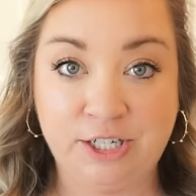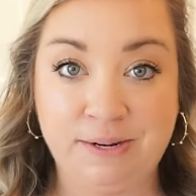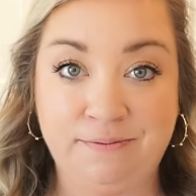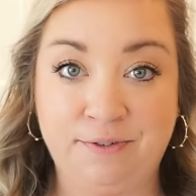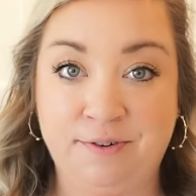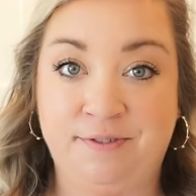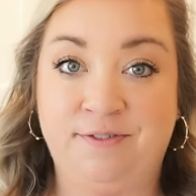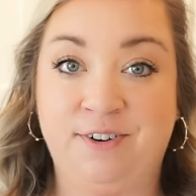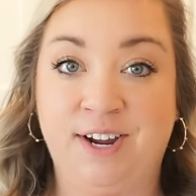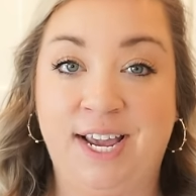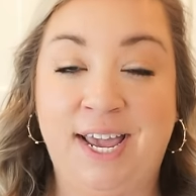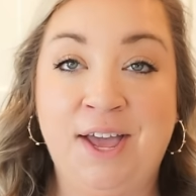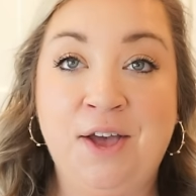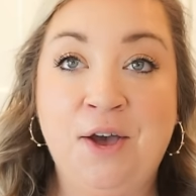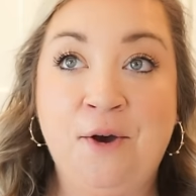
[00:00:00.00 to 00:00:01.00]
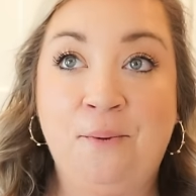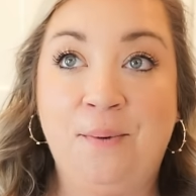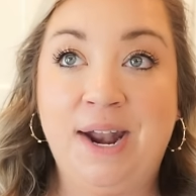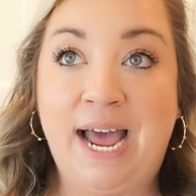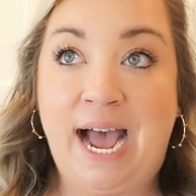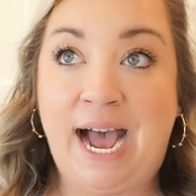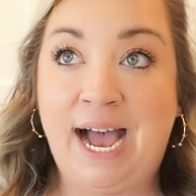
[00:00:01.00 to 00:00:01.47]
ship for free.
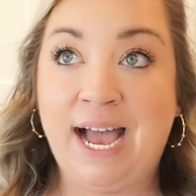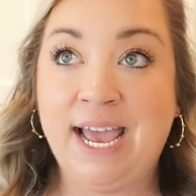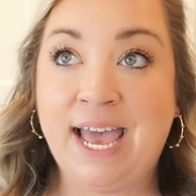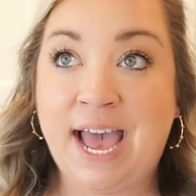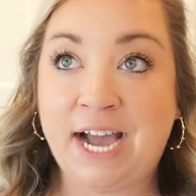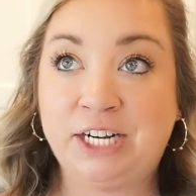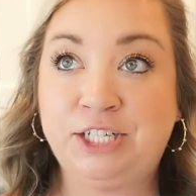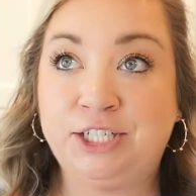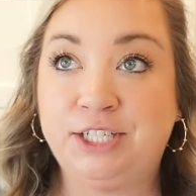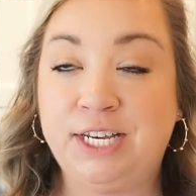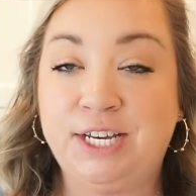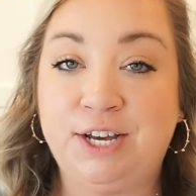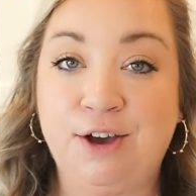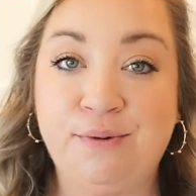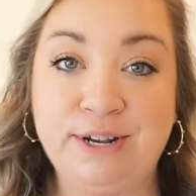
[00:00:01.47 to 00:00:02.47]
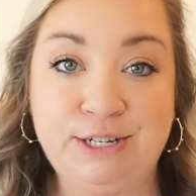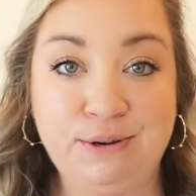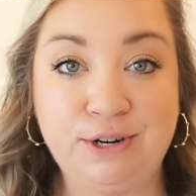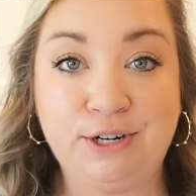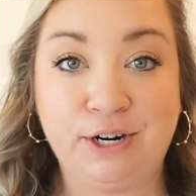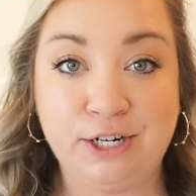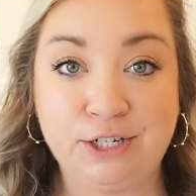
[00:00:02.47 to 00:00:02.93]
When I actually go
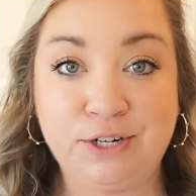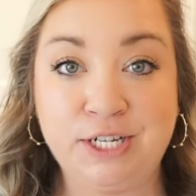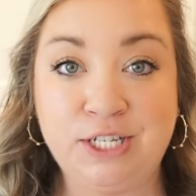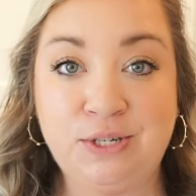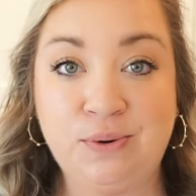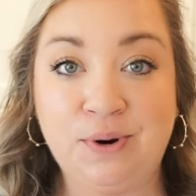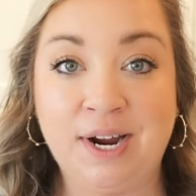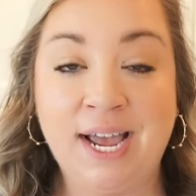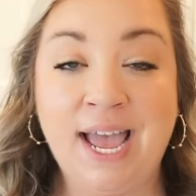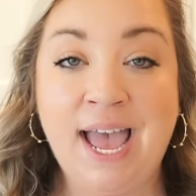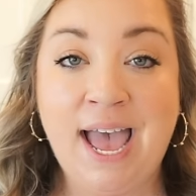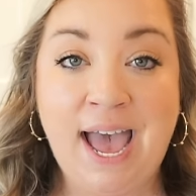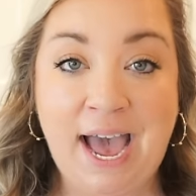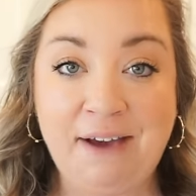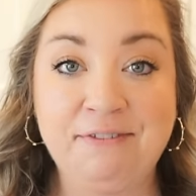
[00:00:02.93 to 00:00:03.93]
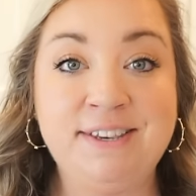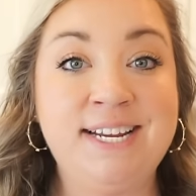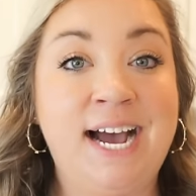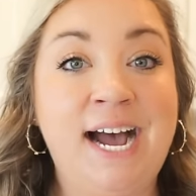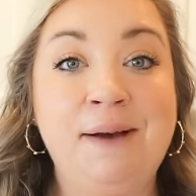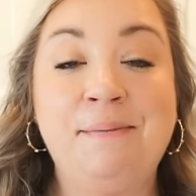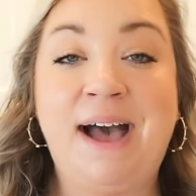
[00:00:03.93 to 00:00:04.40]
into a grocery store, half the time